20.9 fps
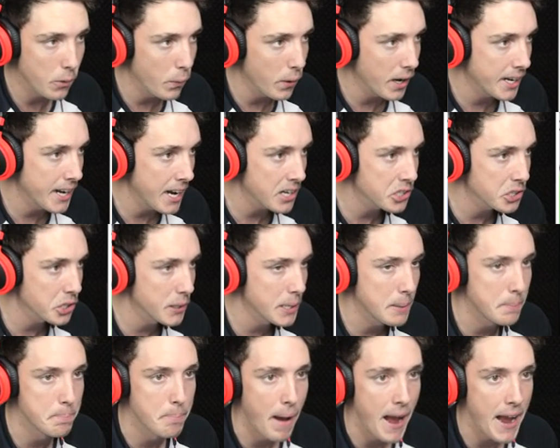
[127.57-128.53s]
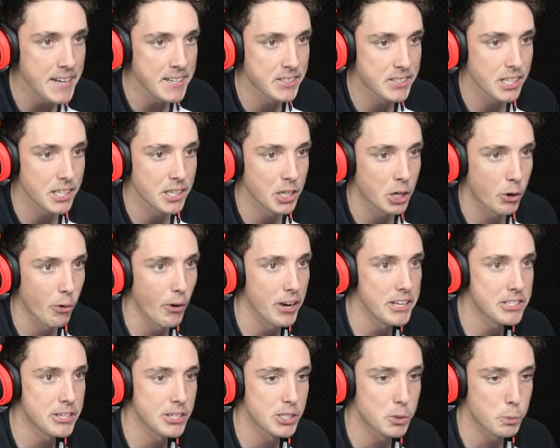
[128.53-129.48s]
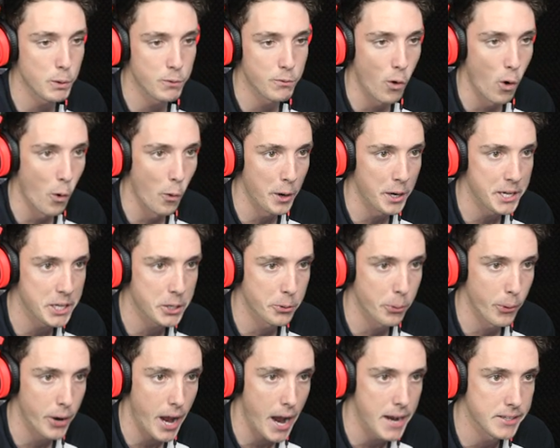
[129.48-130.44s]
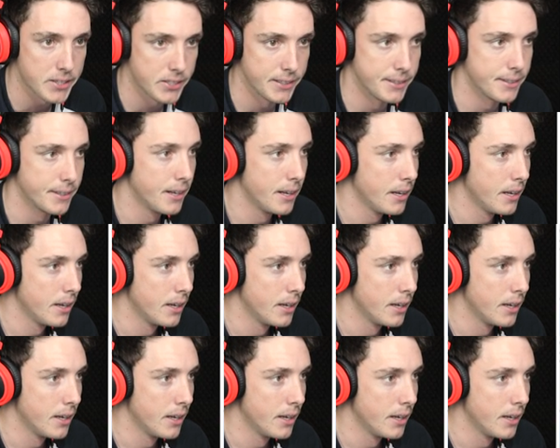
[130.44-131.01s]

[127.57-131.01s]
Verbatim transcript: we can actually mate the creatures we've already created.